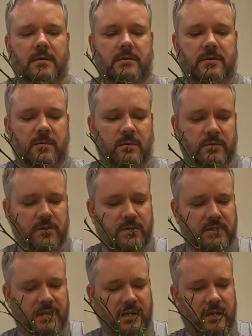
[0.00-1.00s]
So we'll
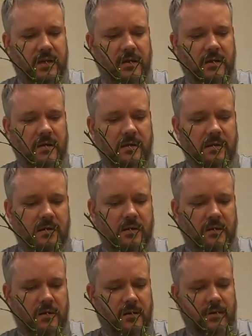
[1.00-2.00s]
just take
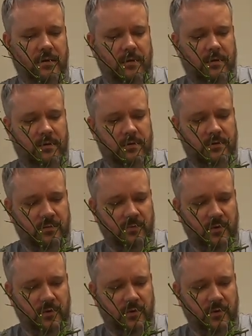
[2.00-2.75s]
some